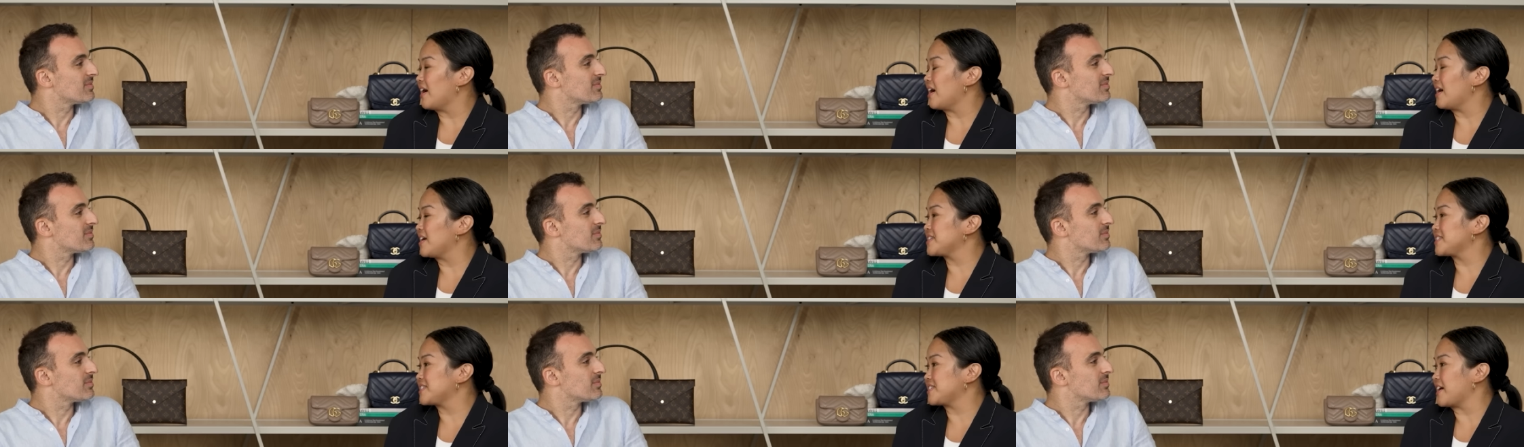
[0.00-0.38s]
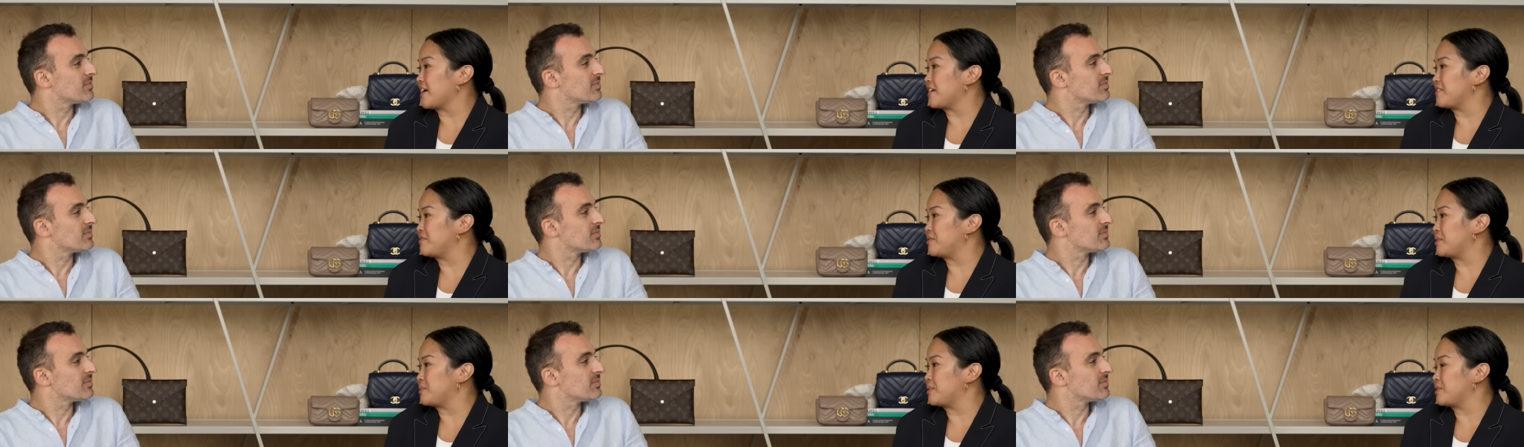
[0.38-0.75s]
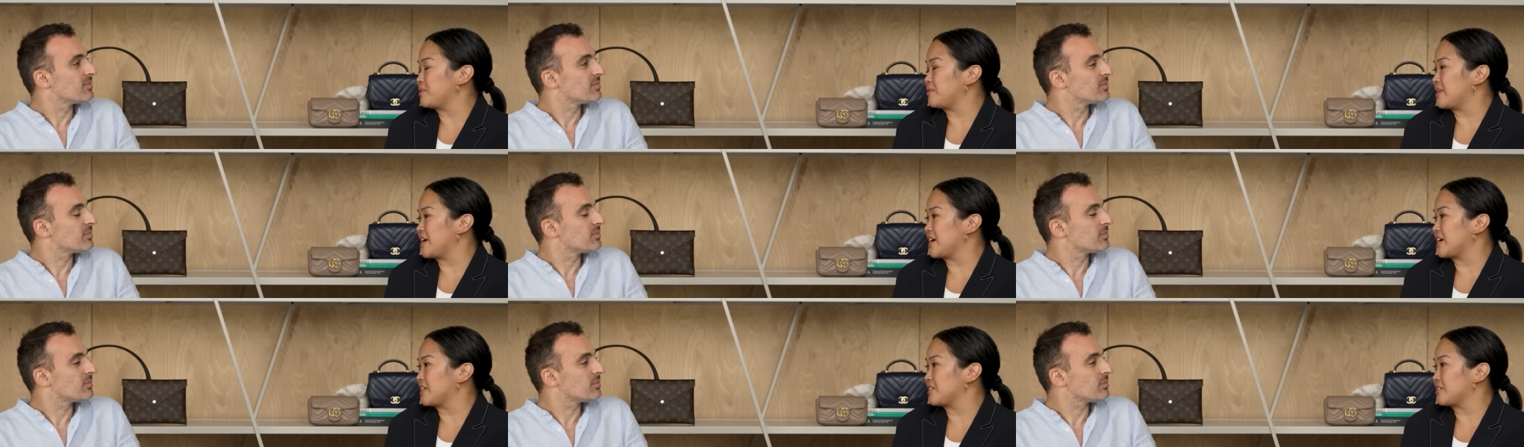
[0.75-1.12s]
Speaker 1: Aside from the
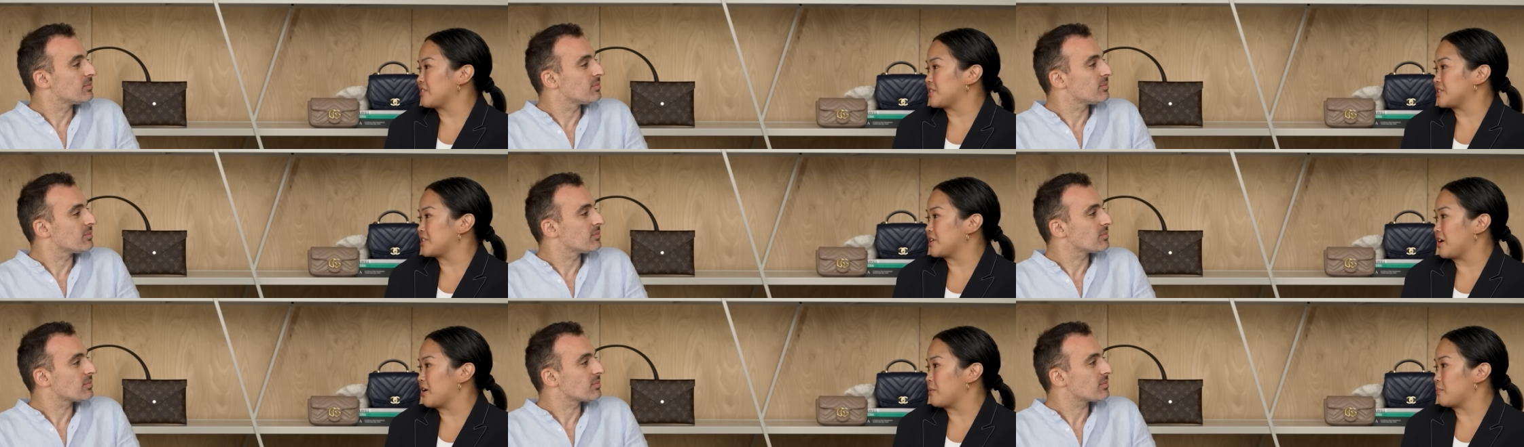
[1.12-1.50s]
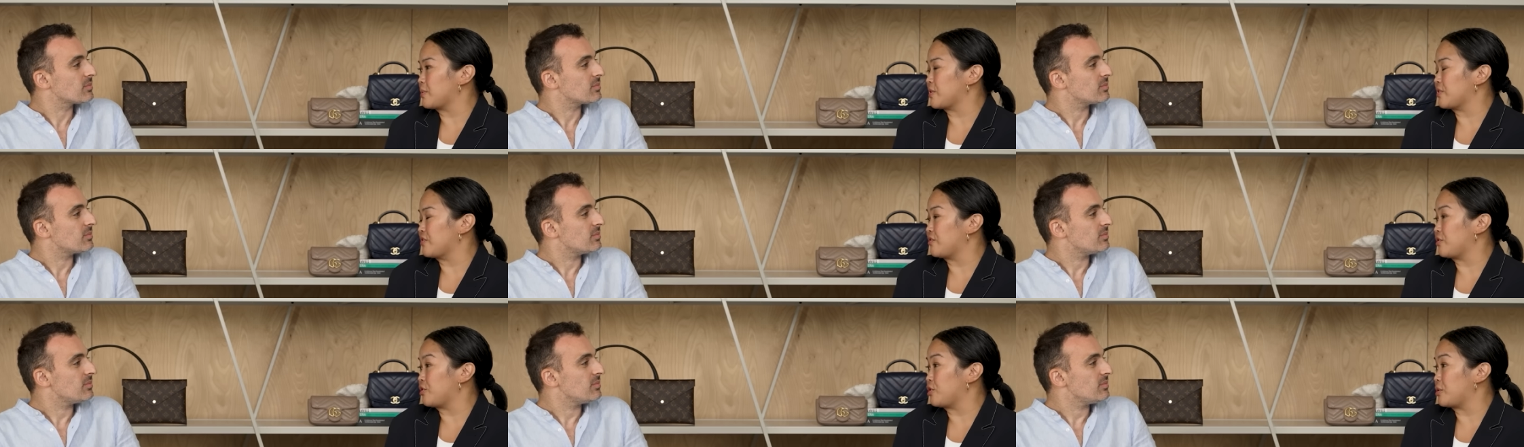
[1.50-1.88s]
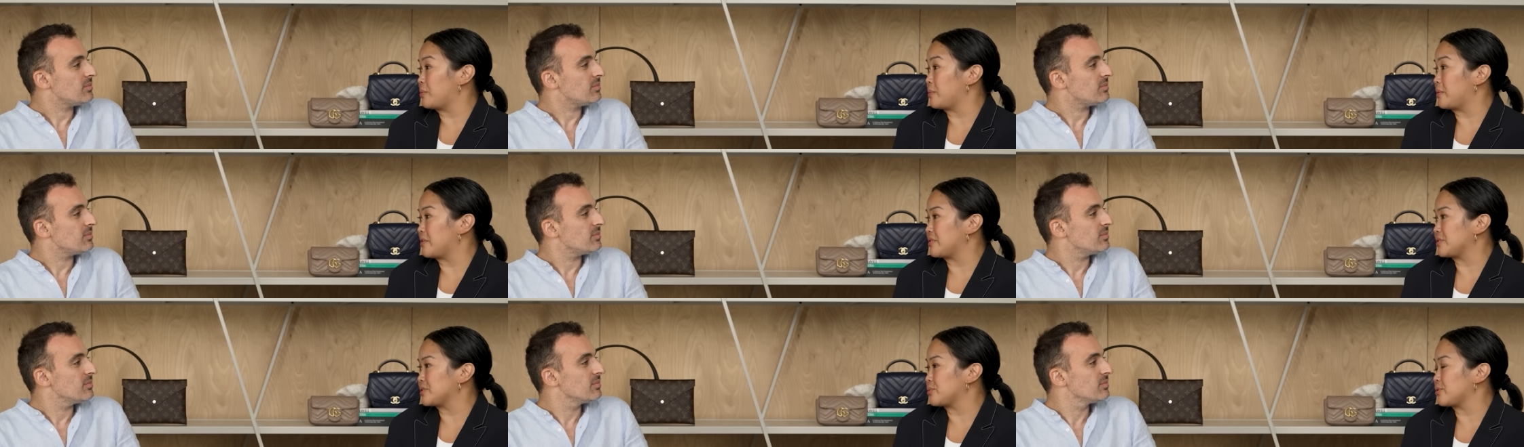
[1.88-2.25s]
regular top
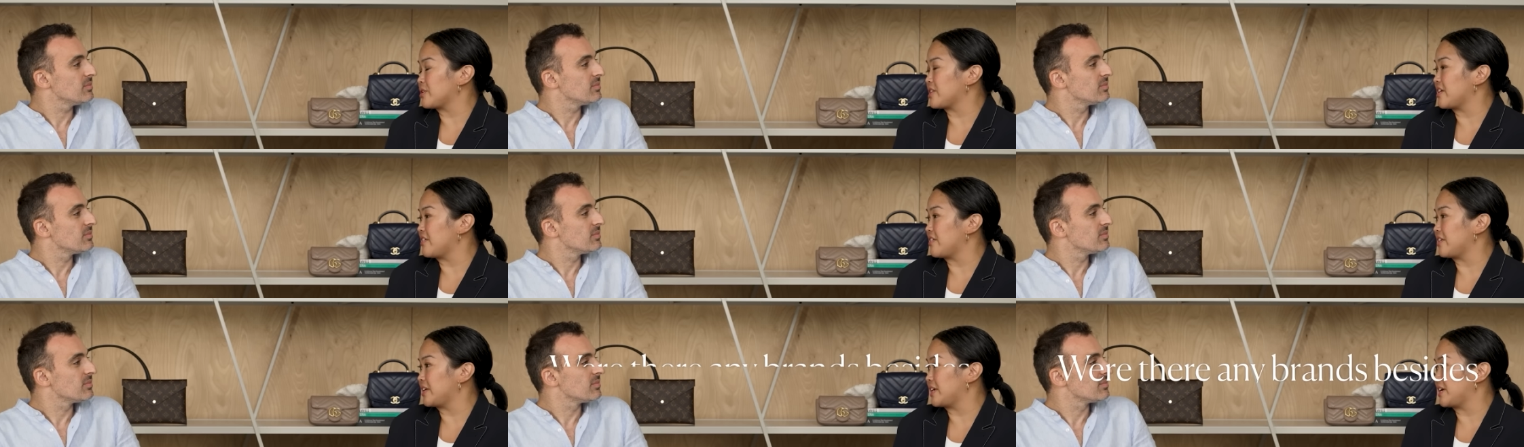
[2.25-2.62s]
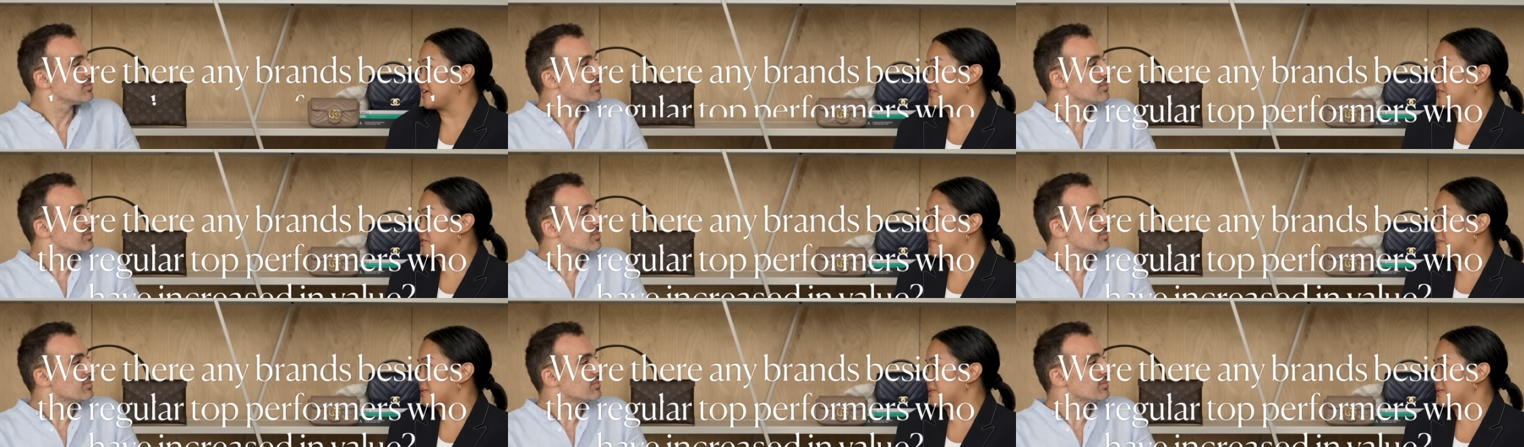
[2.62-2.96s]
performers, were there any other